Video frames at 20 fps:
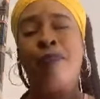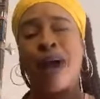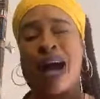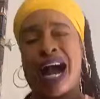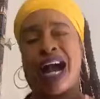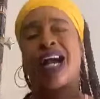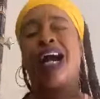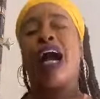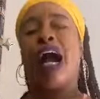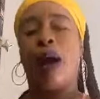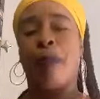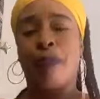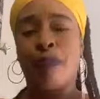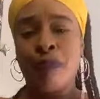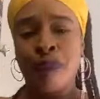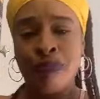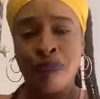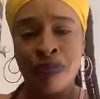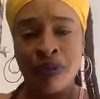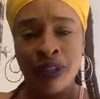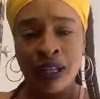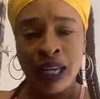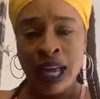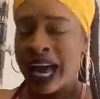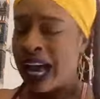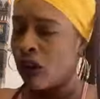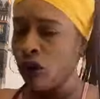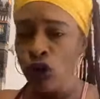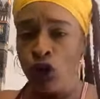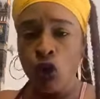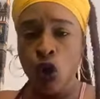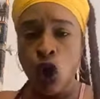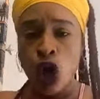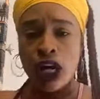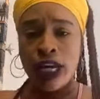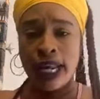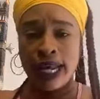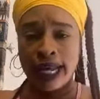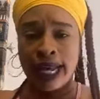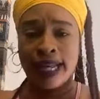Back up. I don't do
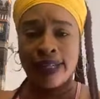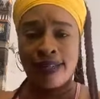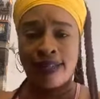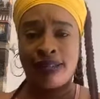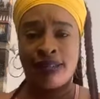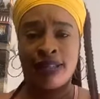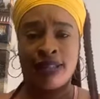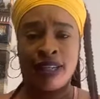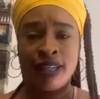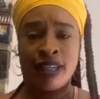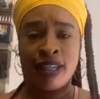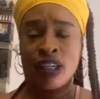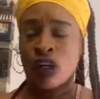old niggas.